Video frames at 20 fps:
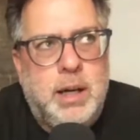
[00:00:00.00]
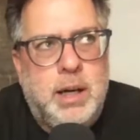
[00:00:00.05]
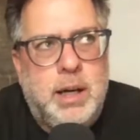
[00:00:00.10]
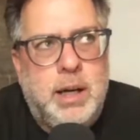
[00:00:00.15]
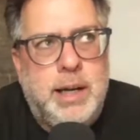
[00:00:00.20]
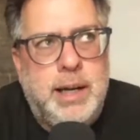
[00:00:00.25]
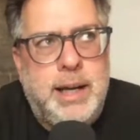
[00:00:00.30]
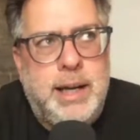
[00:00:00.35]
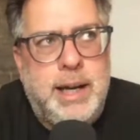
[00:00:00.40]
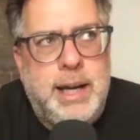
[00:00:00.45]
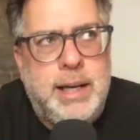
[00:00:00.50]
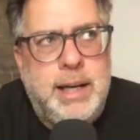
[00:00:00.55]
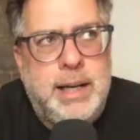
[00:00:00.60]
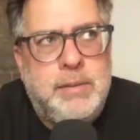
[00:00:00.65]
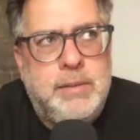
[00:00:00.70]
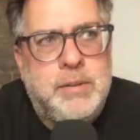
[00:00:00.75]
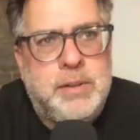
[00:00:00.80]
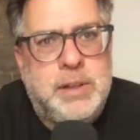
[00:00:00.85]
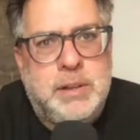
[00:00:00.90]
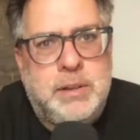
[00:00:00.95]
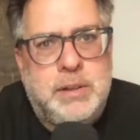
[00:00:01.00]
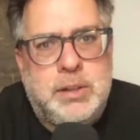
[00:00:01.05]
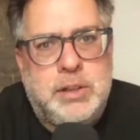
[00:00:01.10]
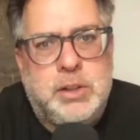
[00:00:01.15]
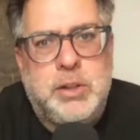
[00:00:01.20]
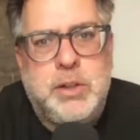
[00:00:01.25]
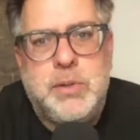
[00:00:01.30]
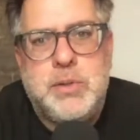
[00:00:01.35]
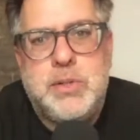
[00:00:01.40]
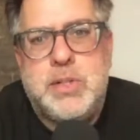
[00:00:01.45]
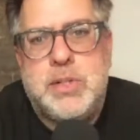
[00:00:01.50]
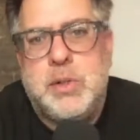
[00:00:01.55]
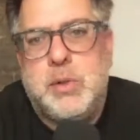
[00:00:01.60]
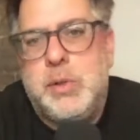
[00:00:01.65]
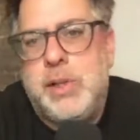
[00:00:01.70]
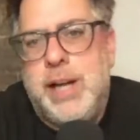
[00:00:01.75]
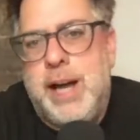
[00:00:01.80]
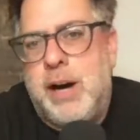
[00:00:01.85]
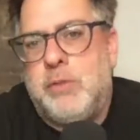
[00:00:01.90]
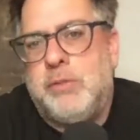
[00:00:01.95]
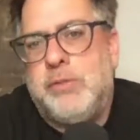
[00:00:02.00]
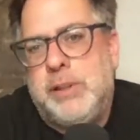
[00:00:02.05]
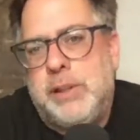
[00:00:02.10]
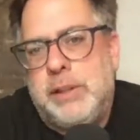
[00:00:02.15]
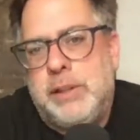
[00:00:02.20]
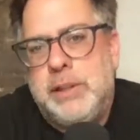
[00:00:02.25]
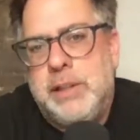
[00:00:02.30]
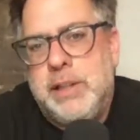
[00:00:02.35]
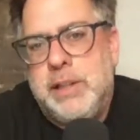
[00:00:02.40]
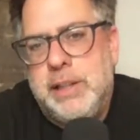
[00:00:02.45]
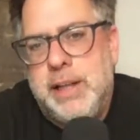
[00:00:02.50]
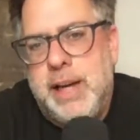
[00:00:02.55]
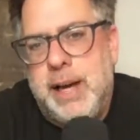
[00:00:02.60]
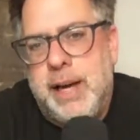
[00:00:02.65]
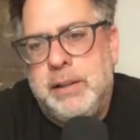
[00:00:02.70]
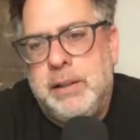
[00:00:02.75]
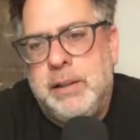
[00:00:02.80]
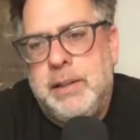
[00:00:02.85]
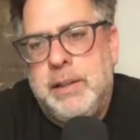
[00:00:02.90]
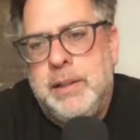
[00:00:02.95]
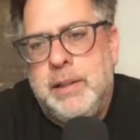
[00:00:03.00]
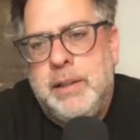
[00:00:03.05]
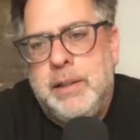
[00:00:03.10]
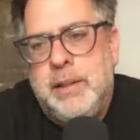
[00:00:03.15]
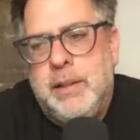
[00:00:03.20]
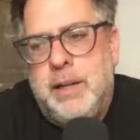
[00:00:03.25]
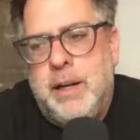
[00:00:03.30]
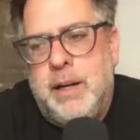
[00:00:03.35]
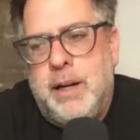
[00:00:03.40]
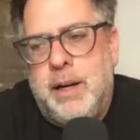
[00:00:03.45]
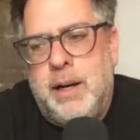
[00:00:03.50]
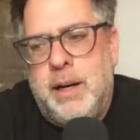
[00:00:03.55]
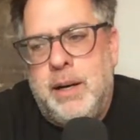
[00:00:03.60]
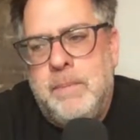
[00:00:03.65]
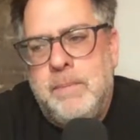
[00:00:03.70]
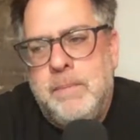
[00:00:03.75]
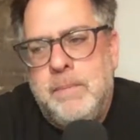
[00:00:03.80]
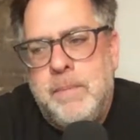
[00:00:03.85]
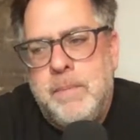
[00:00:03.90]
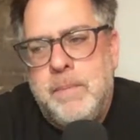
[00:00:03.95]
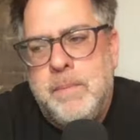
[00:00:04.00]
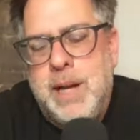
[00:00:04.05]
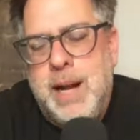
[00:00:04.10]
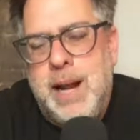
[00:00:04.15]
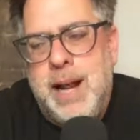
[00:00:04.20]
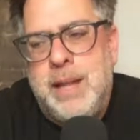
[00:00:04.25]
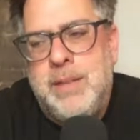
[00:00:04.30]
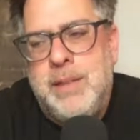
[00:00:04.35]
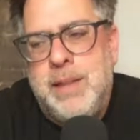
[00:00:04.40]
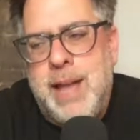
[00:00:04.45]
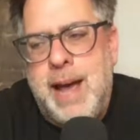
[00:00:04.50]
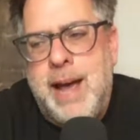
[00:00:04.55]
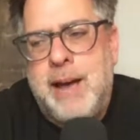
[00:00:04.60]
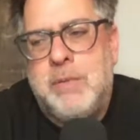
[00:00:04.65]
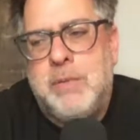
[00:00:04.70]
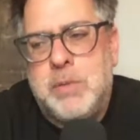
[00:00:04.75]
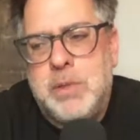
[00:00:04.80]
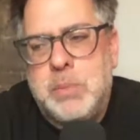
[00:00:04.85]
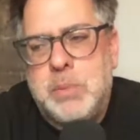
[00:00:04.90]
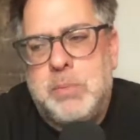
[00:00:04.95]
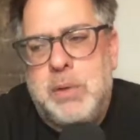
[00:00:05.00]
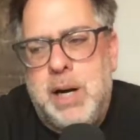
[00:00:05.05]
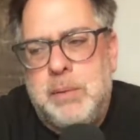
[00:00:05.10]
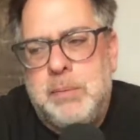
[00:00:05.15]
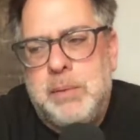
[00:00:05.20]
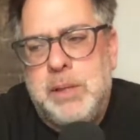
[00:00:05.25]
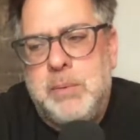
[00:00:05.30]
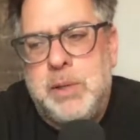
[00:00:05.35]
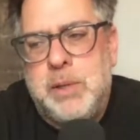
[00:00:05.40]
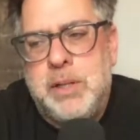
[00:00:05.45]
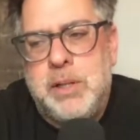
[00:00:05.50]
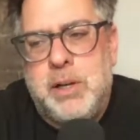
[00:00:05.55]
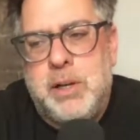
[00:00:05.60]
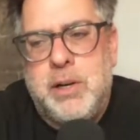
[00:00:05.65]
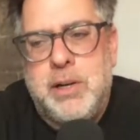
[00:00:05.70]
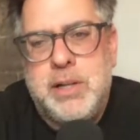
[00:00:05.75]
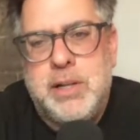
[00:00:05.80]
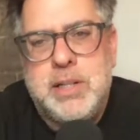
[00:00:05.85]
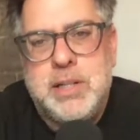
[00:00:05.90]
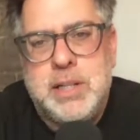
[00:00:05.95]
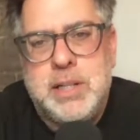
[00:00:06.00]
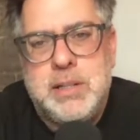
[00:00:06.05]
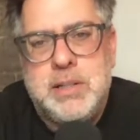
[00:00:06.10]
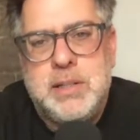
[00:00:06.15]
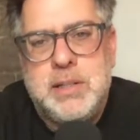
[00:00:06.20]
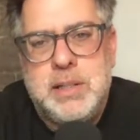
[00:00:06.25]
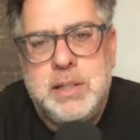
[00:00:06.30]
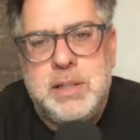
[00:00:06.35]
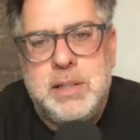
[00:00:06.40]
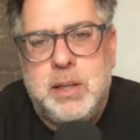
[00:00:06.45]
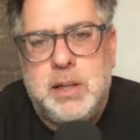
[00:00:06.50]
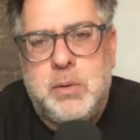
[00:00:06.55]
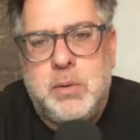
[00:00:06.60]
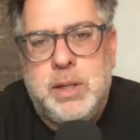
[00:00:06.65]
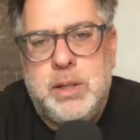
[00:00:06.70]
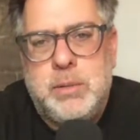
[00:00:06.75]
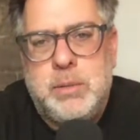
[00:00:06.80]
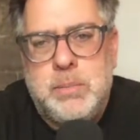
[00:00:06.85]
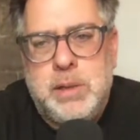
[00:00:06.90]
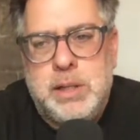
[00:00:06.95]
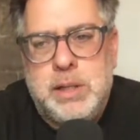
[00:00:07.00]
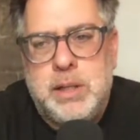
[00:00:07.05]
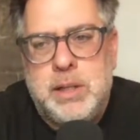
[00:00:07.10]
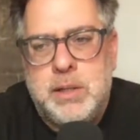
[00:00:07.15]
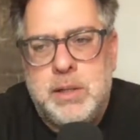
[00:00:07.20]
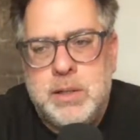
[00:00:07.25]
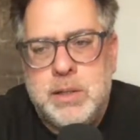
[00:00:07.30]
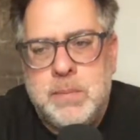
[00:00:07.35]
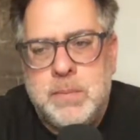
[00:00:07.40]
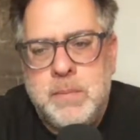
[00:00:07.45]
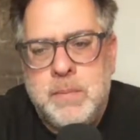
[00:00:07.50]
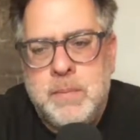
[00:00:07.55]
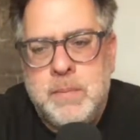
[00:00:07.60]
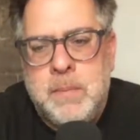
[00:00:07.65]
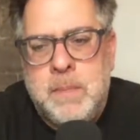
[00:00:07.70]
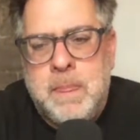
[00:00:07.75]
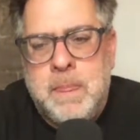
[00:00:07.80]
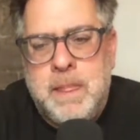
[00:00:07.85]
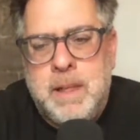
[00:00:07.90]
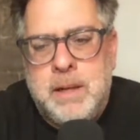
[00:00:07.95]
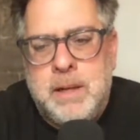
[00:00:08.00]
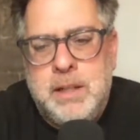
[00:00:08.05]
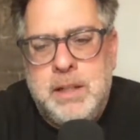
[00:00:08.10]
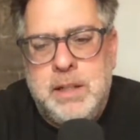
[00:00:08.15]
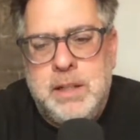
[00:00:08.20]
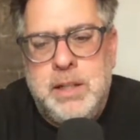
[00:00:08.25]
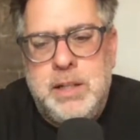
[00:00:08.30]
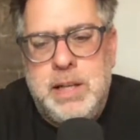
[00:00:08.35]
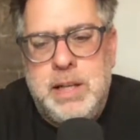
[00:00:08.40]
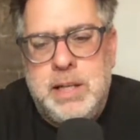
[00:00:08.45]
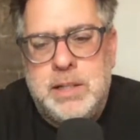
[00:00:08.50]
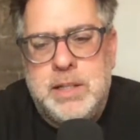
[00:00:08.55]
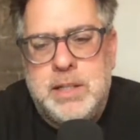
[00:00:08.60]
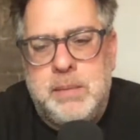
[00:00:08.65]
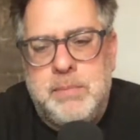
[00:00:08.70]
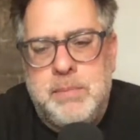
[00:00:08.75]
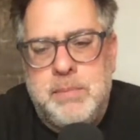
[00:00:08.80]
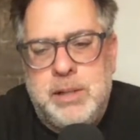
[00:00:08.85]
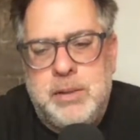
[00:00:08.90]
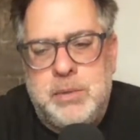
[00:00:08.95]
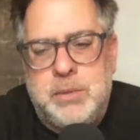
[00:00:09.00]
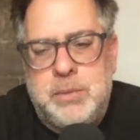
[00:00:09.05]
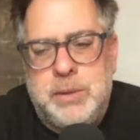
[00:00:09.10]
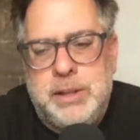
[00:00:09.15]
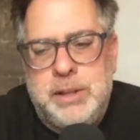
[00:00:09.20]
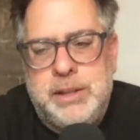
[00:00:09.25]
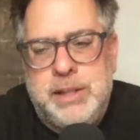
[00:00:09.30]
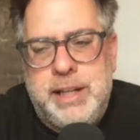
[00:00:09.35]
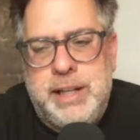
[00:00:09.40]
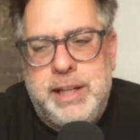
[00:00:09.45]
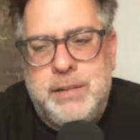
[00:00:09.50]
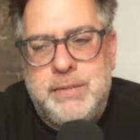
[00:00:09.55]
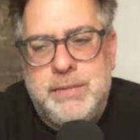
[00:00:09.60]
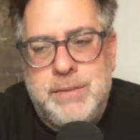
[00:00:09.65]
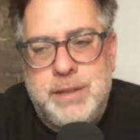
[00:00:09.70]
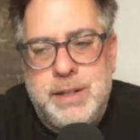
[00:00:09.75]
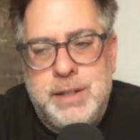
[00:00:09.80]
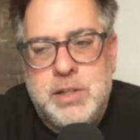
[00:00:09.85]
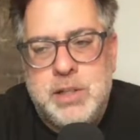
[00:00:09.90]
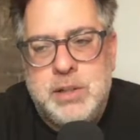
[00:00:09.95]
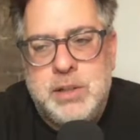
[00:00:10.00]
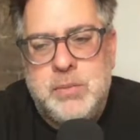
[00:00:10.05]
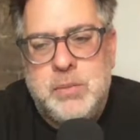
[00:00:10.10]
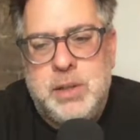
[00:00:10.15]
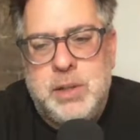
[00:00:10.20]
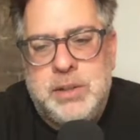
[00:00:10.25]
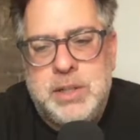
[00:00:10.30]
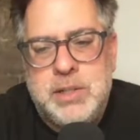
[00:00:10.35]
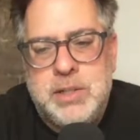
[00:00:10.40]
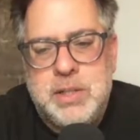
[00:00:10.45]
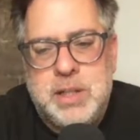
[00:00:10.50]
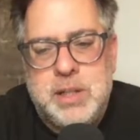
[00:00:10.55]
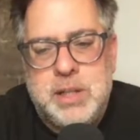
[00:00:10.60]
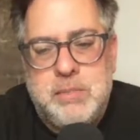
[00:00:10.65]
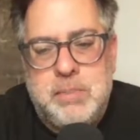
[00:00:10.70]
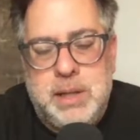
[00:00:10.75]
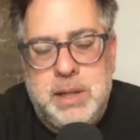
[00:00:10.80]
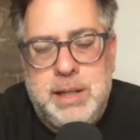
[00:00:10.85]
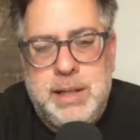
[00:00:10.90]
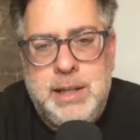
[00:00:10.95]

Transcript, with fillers: even close to an alpha yet. And that was probably one of the hardest things to deal with because you needed somebody to really envision what this could be.